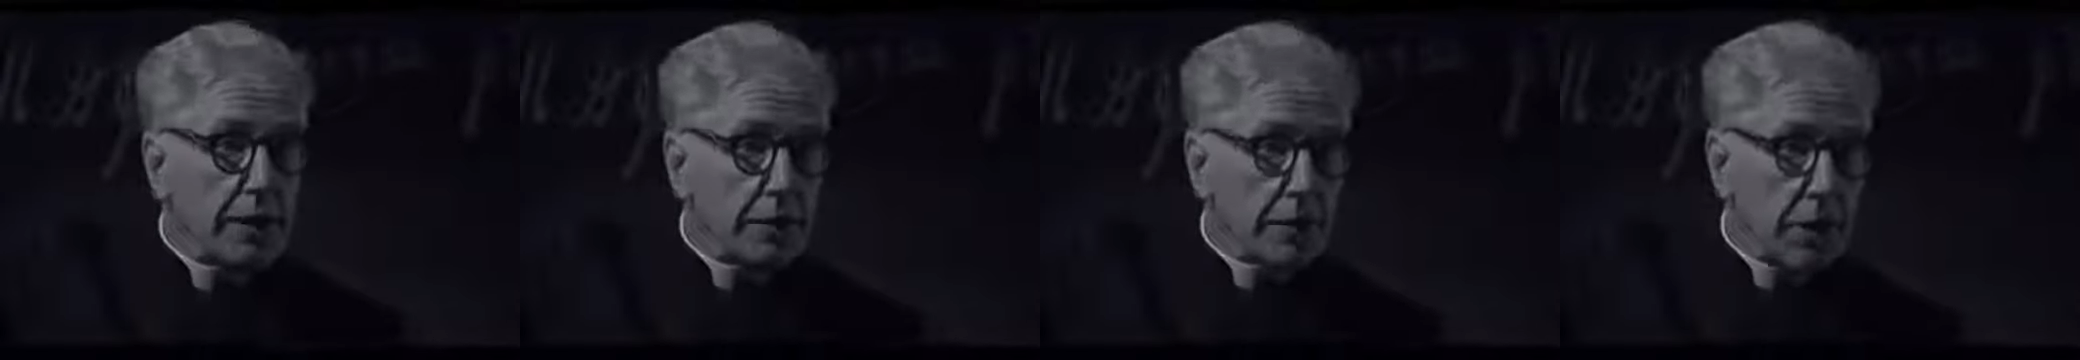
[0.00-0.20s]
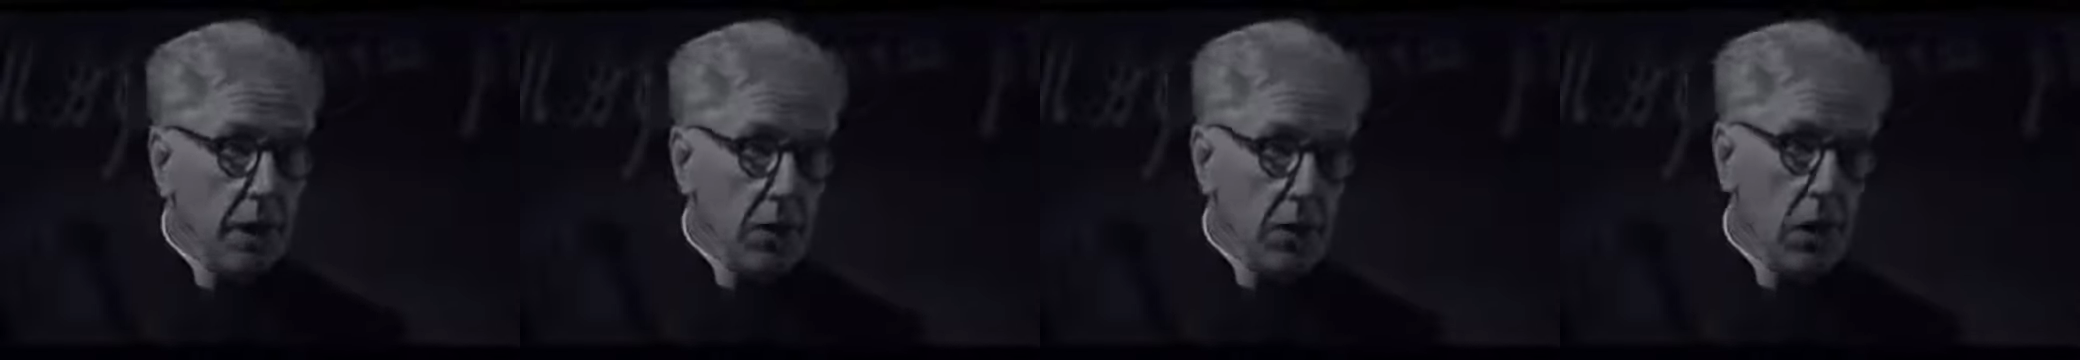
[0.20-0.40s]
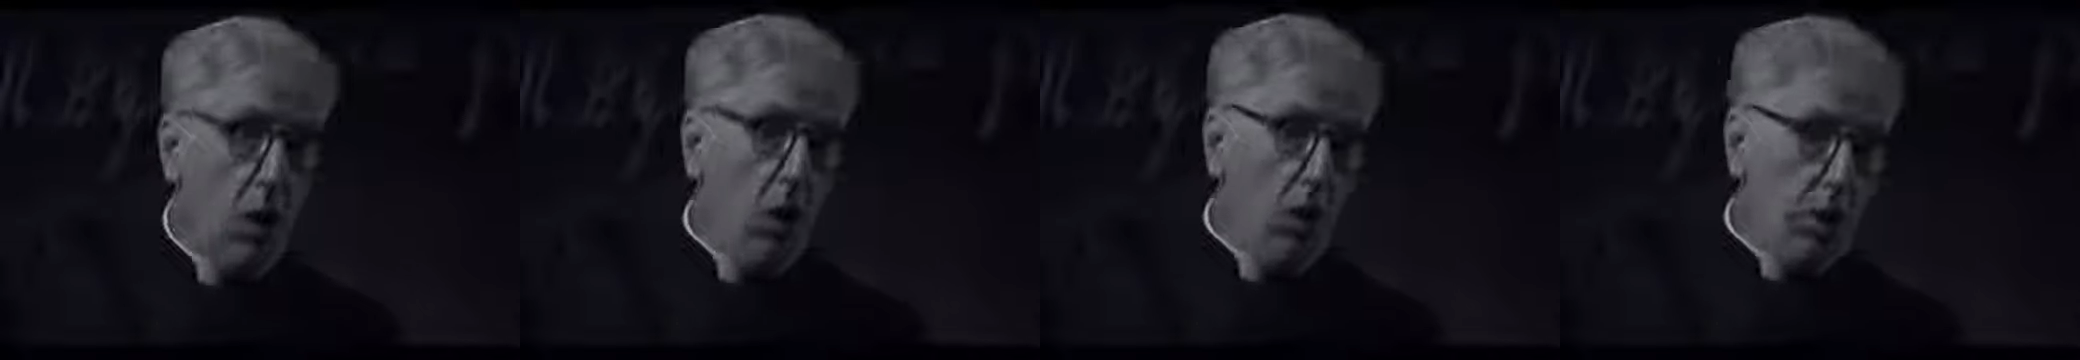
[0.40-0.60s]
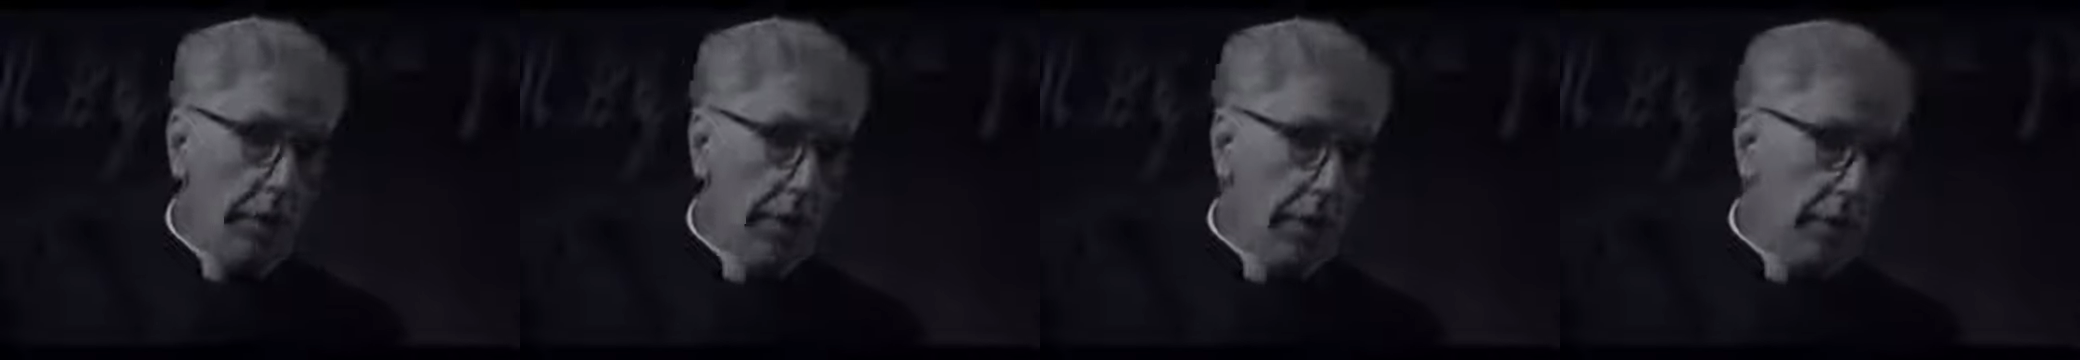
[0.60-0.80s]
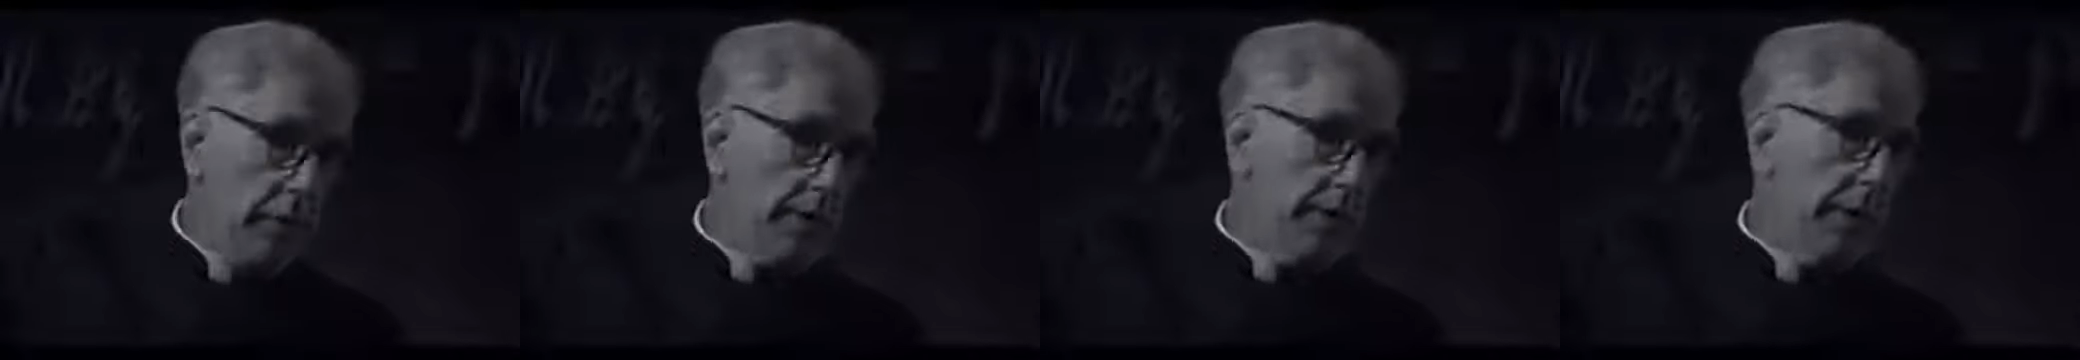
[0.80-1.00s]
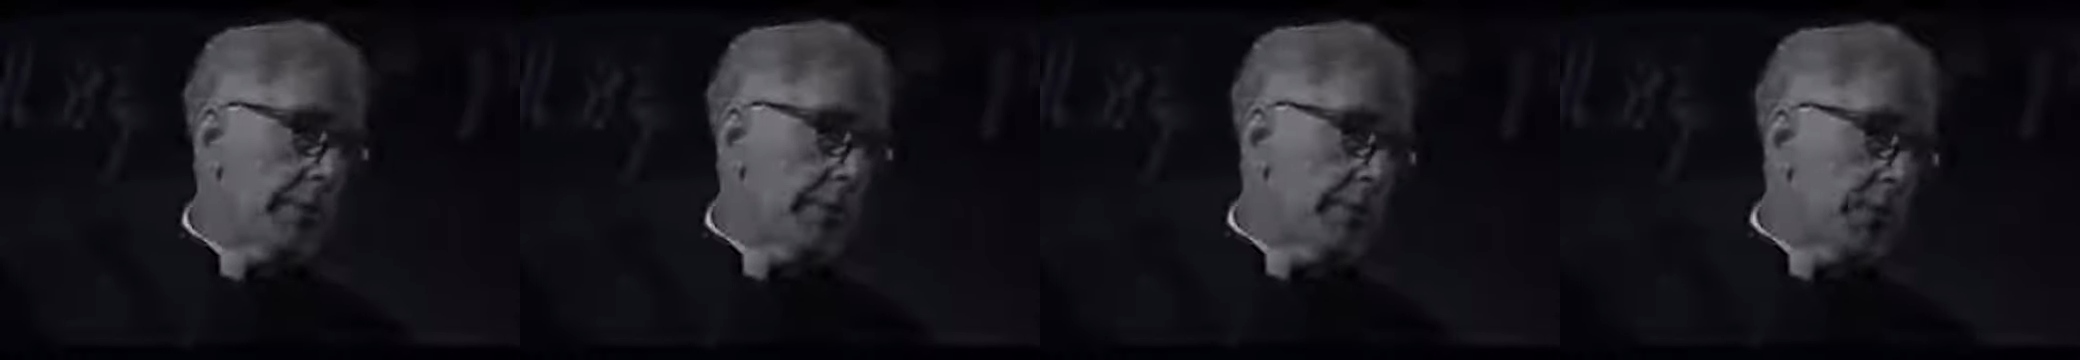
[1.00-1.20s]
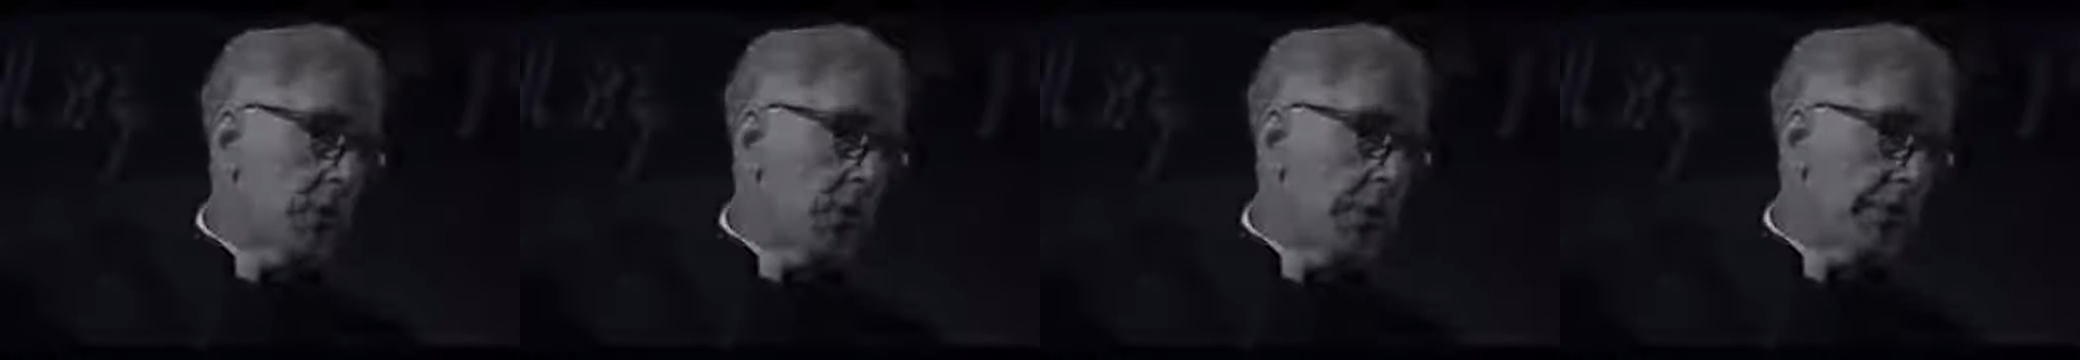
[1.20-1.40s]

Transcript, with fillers: is no longer a member